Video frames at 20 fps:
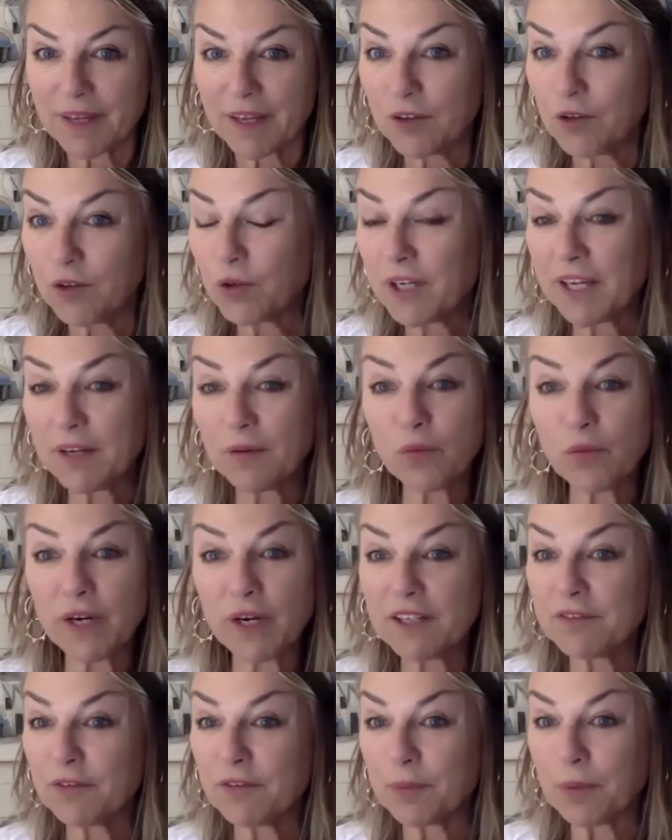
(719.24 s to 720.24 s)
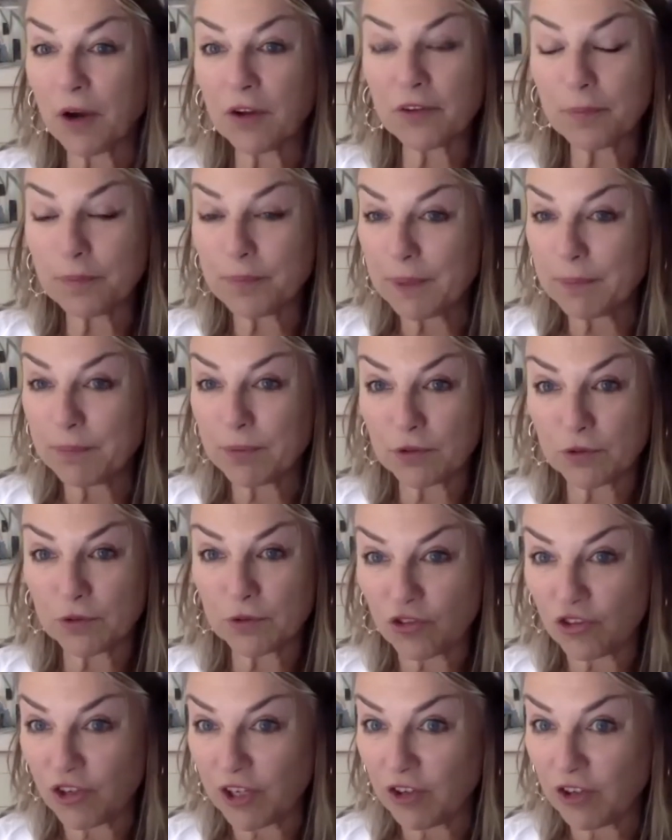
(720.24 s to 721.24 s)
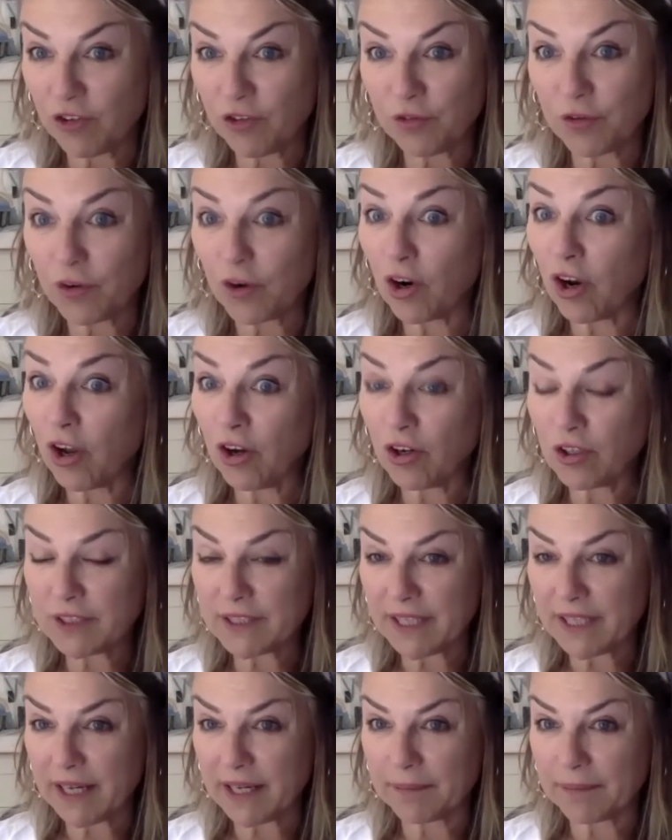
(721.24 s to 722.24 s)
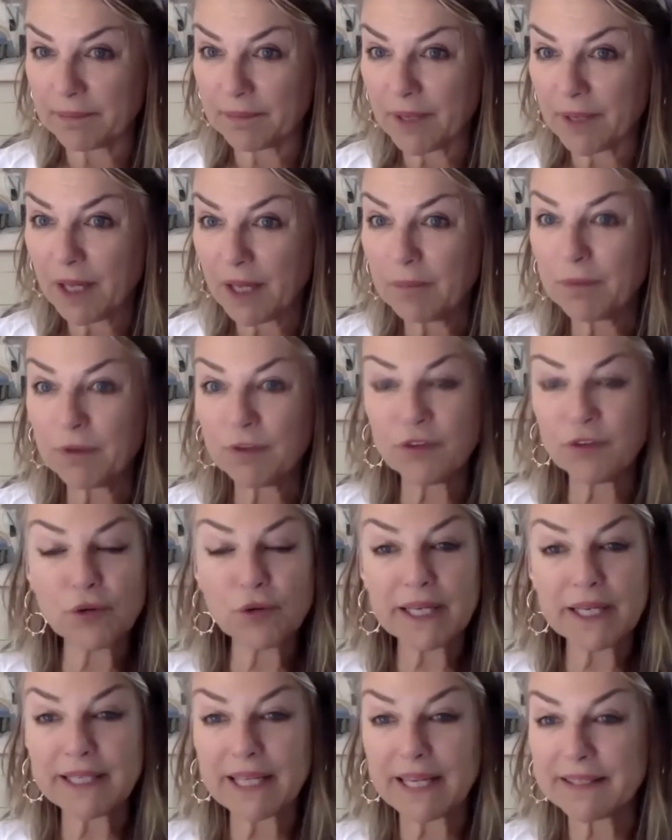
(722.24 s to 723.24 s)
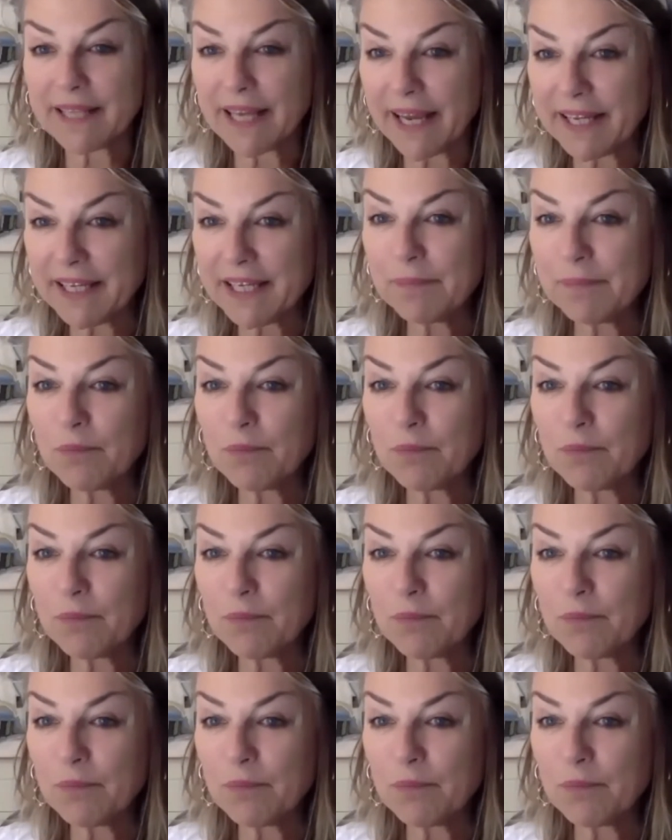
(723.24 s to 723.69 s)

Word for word: You can wait for other people to change for a long time, but you can at any